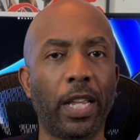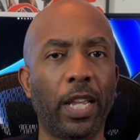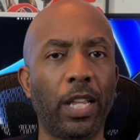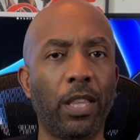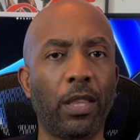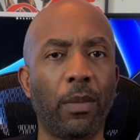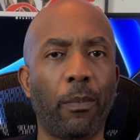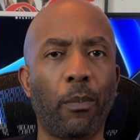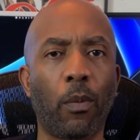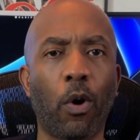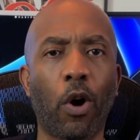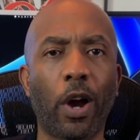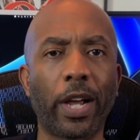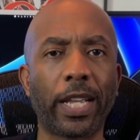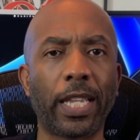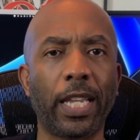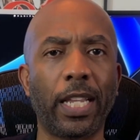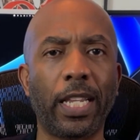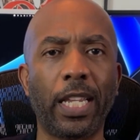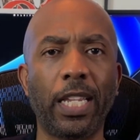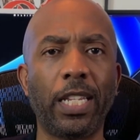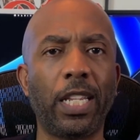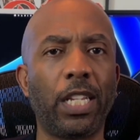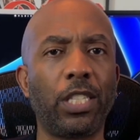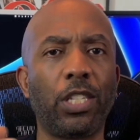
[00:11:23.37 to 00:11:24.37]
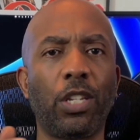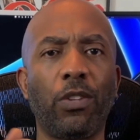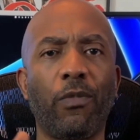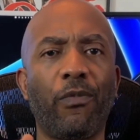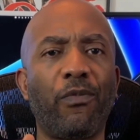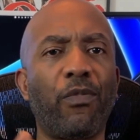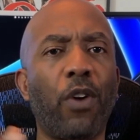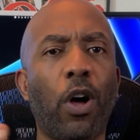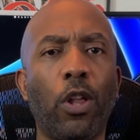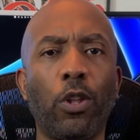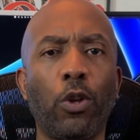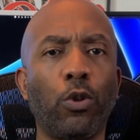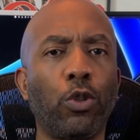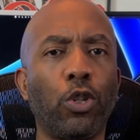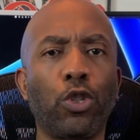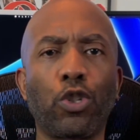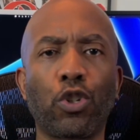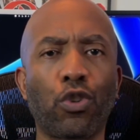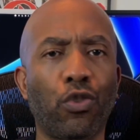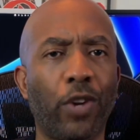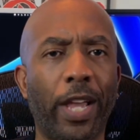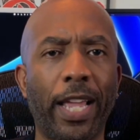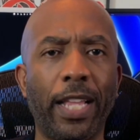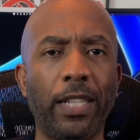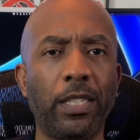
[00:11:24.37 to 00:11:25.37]
in the market. He doesn't follow the
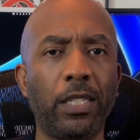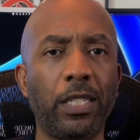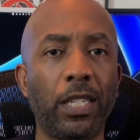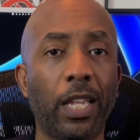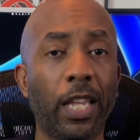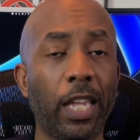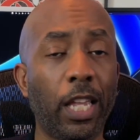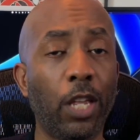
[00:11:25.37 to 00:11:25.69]
trends.